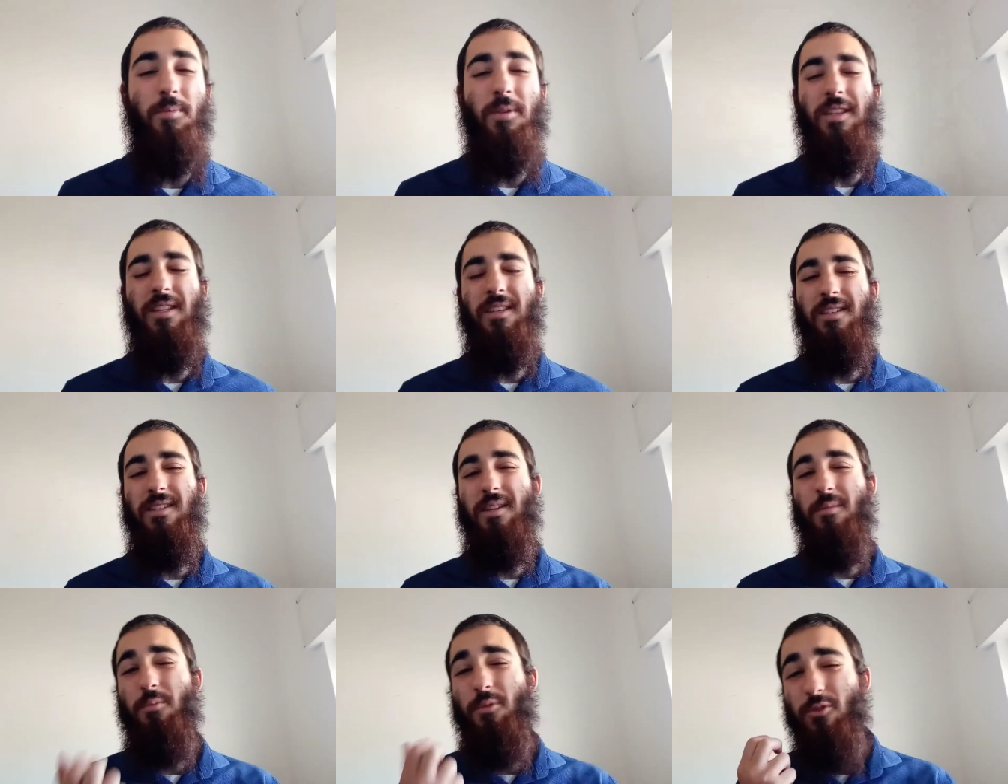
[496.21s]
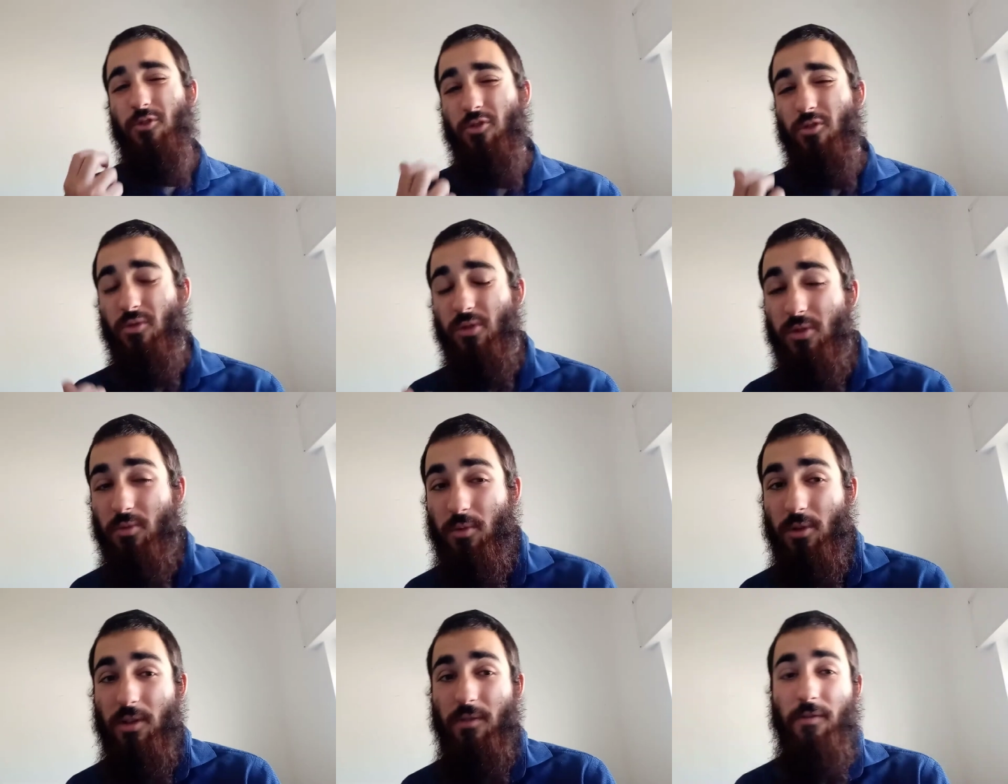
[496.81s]
But the simple
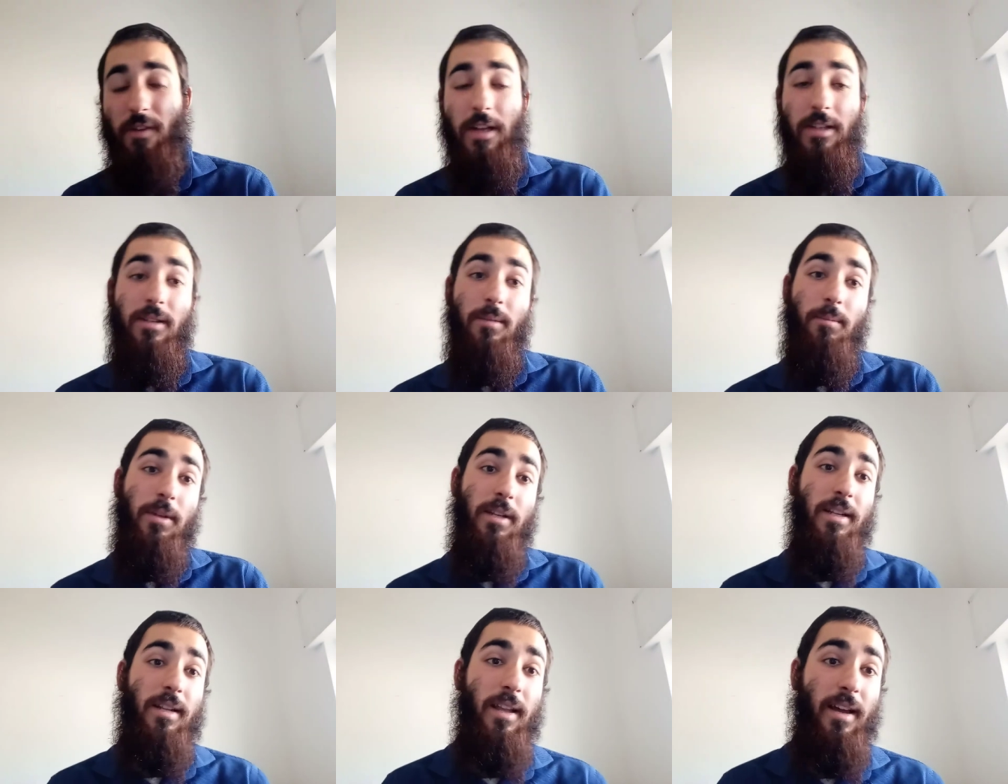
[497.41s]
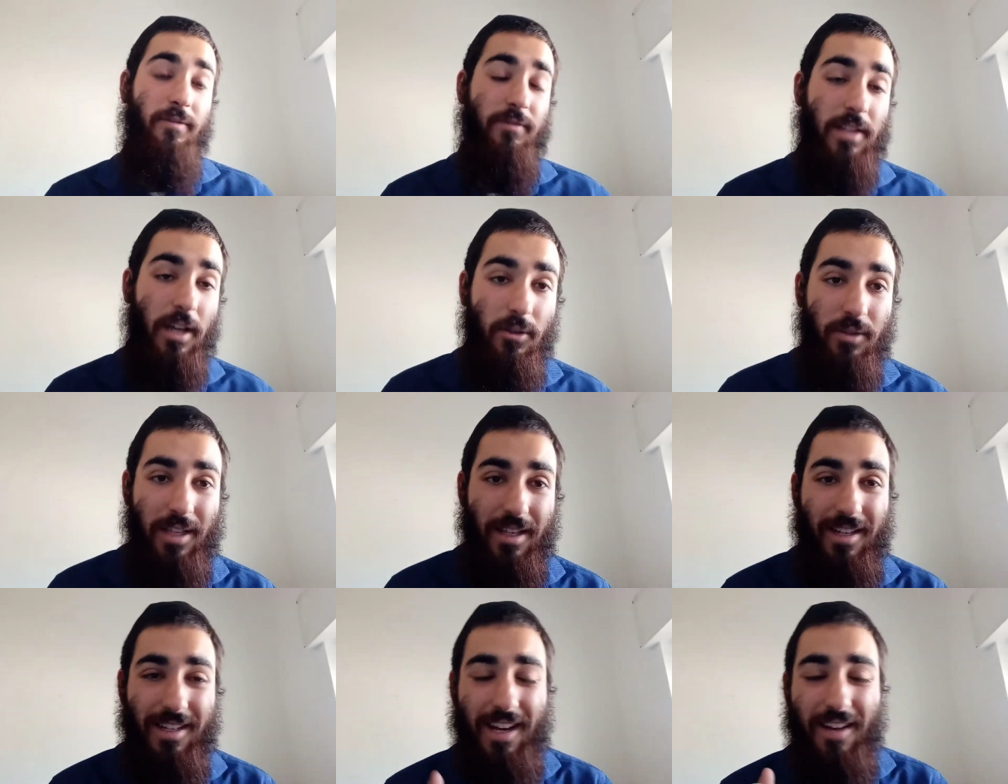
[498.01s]
Jews were felt a bit left
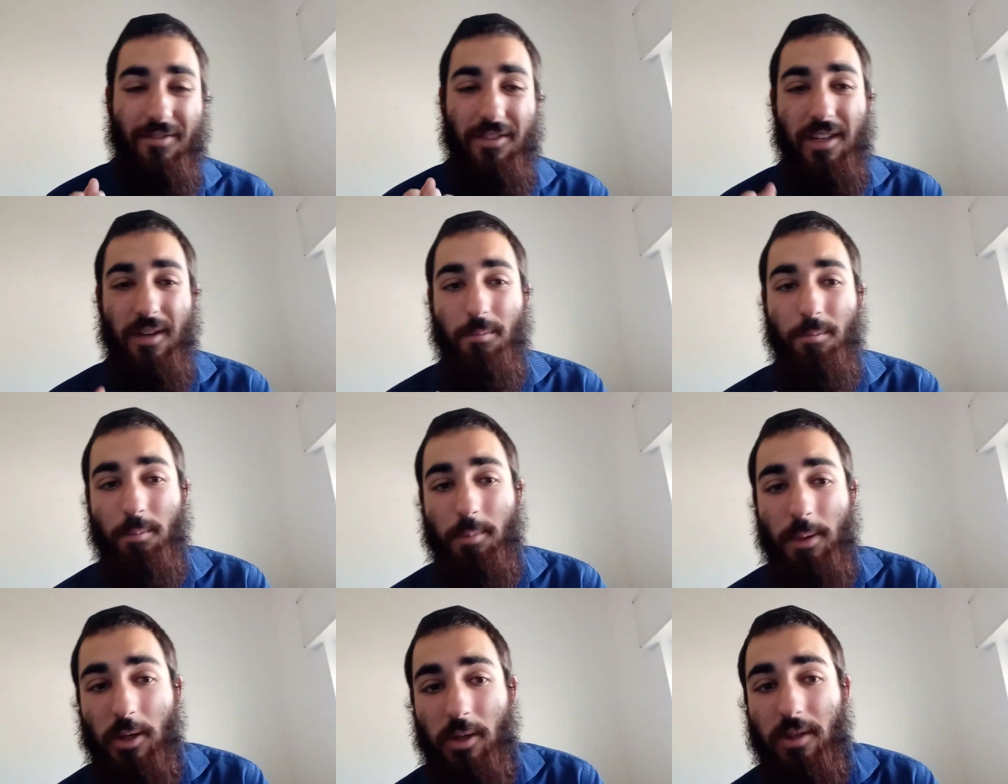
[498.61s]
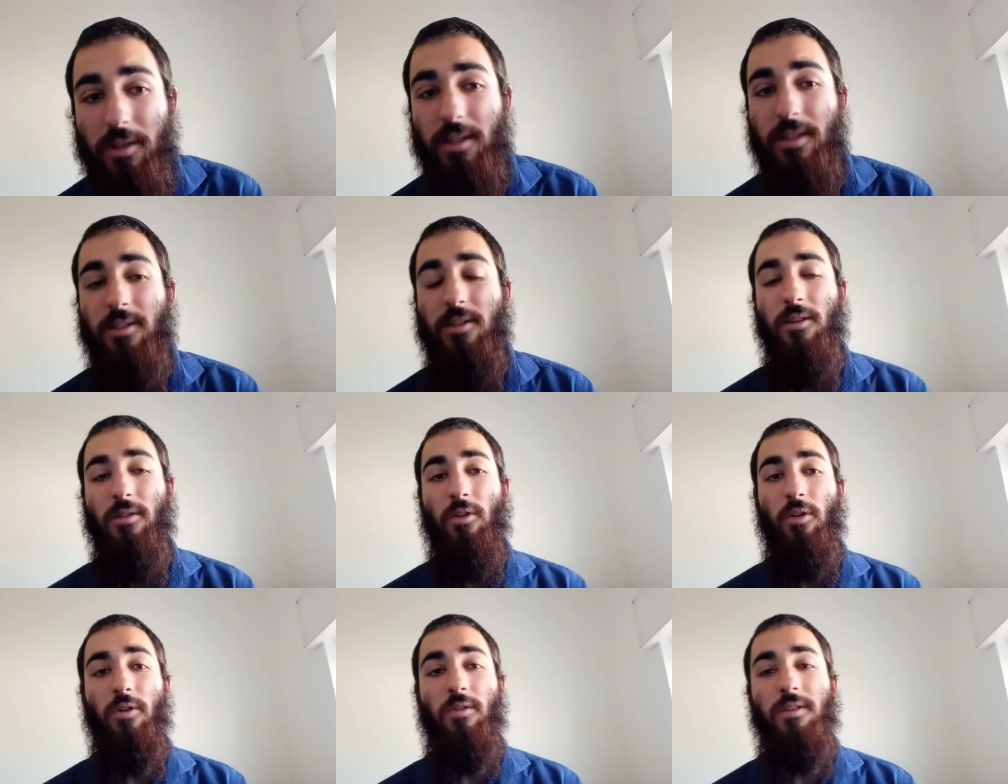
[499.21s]
out. They didn't have the ability to
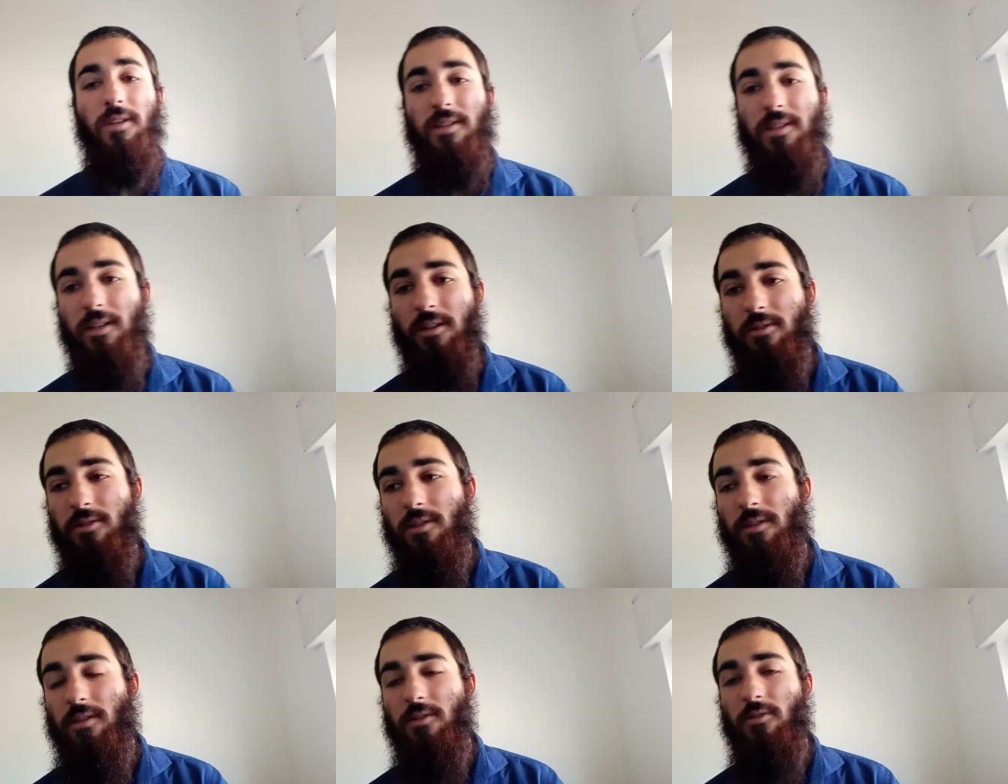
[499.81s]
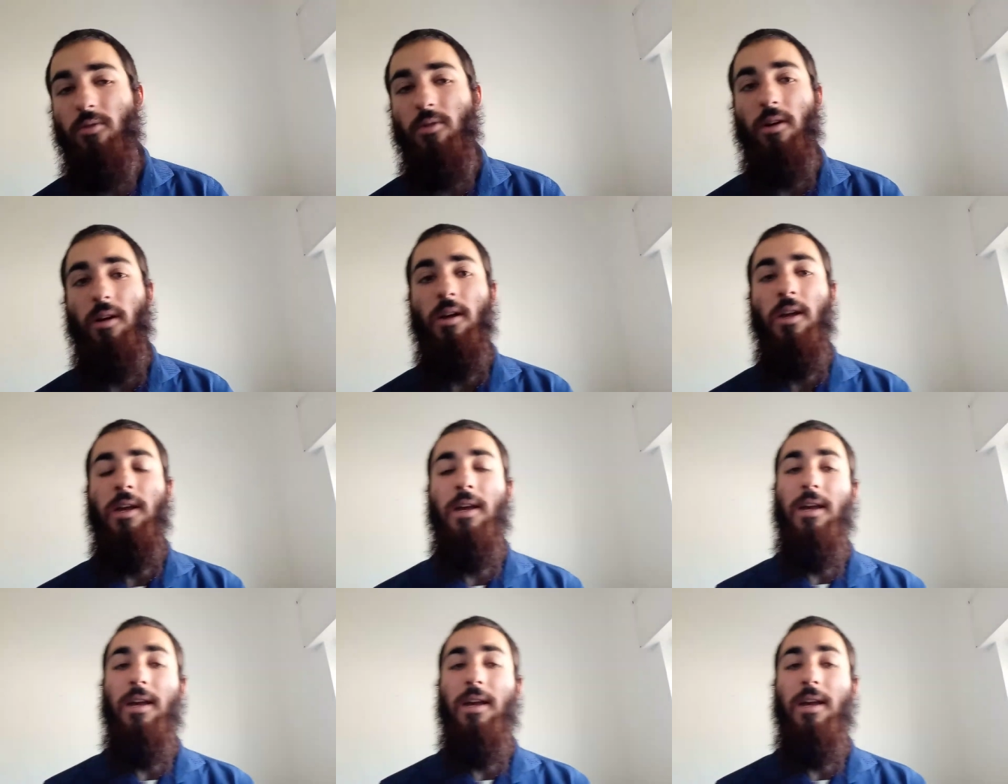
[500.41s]
learn the secrets of the Torah.